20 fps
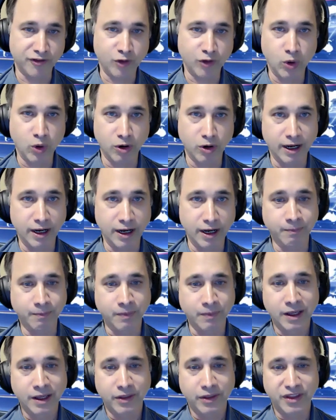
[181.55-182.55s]
for um,
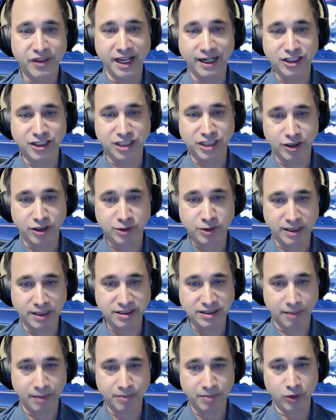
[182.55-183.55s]
the Danish
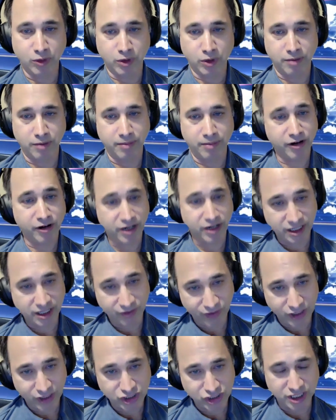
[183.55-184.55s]
Aerospace Company North America
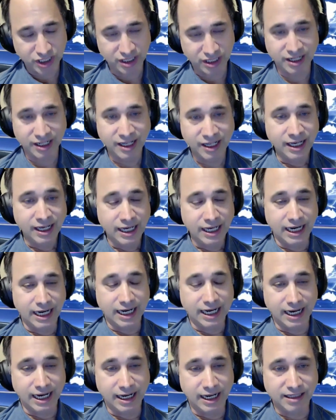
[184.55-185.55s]
division.
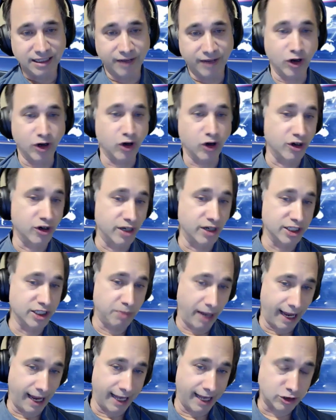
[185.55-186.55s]
Uh, David earned his
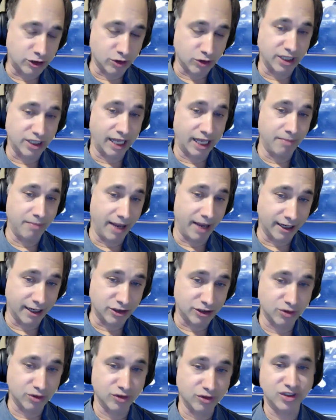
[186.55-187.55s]
bachelor's and
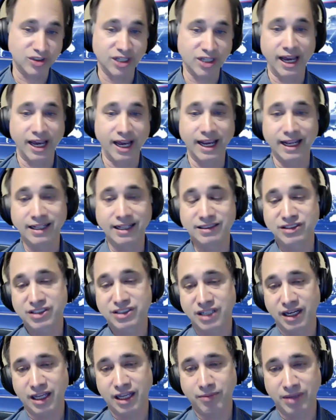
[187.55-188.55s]
master's of science
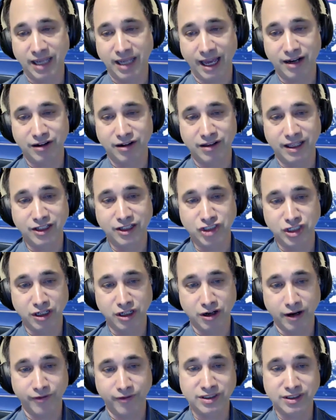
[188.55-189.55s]
uh, in mechanical
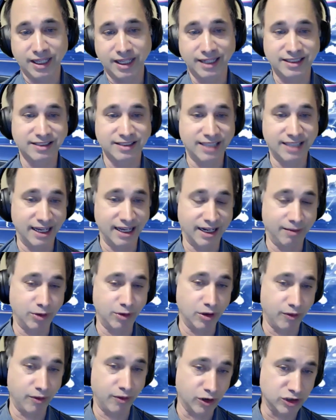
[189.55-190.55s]
engineering for Texas A&M
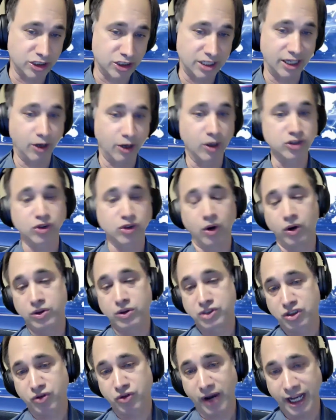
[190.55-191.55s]
University. He also
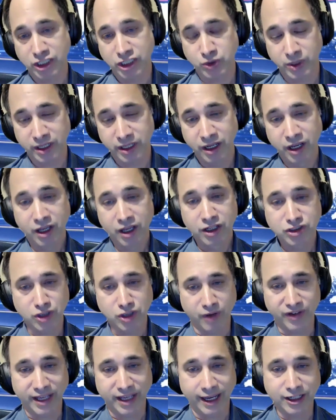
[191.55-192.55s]
holds graduate
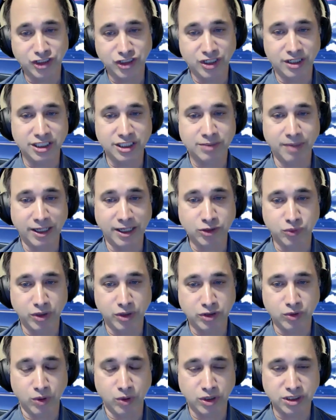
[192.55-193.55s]
certification in space
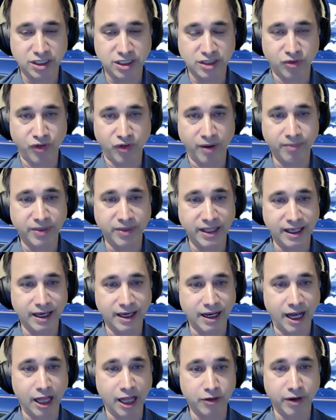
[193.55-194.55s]
resources from the uh,
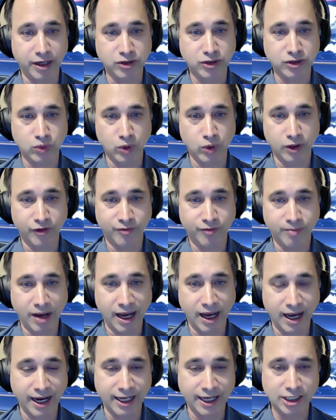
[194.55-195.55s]
Colorado School of
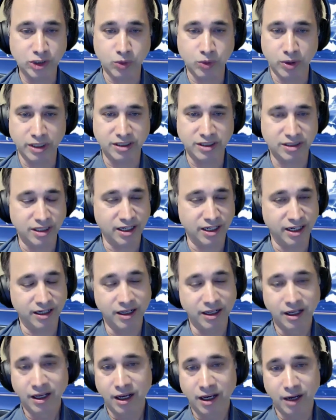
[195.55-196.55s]
Mines, where he studied
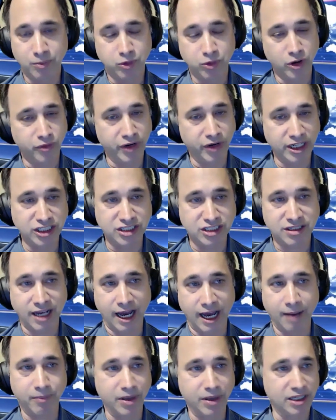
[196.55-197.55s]
a broad range of
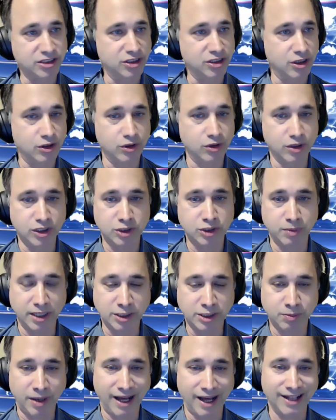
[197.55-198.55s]
topics, including
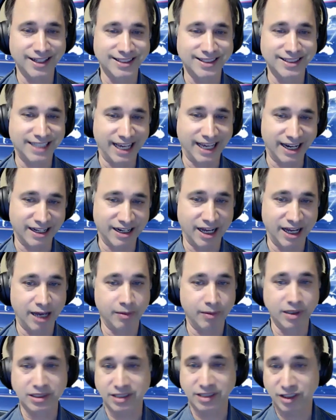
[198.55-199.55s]
space policy,
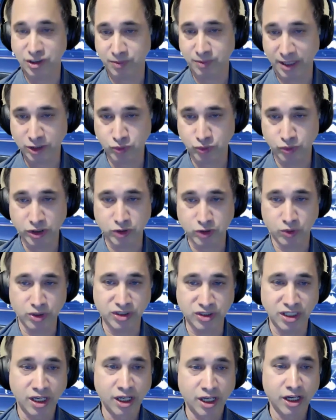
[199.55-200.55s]
economics, and space
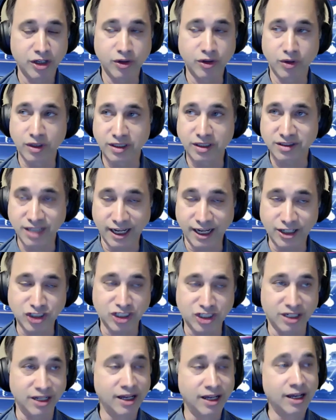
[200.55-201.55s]
resource
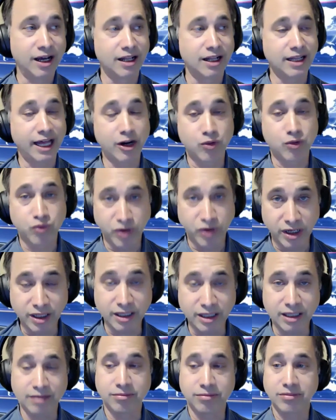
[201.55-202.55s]
utilization. A lot of
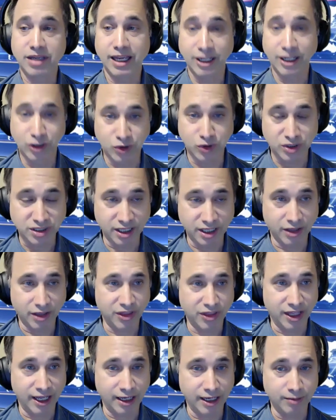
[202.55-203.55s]
really interesting
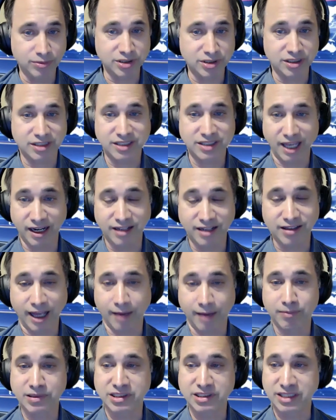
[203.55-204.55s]
themes, exciting
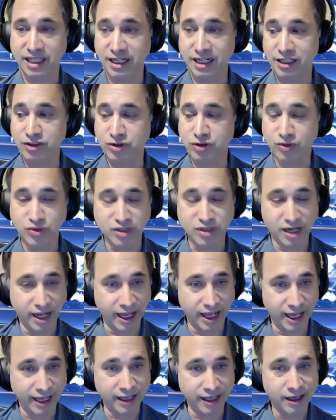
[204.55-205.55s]
topics to get into
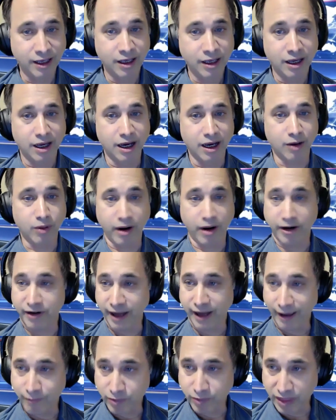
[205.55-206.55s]
today. Uh, we're honored to
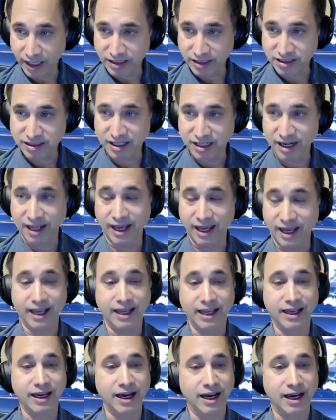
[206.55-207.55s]
have him with us
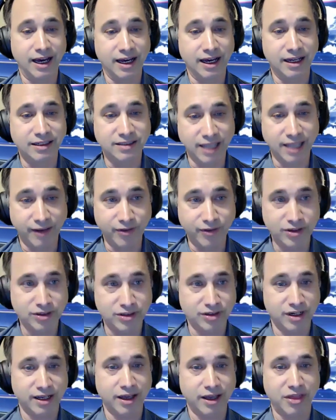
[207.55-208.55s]
today. Uh, David
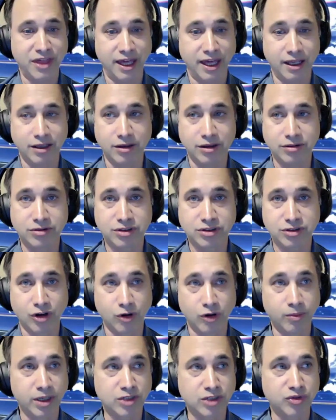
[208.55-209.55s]
Zuniga, thank you
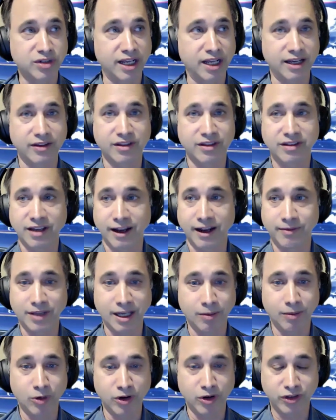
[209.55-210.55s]
so much for taking the time to
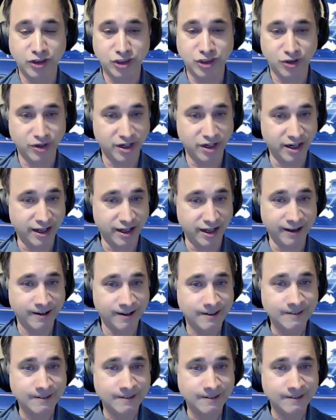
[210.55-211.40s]
come on the show today.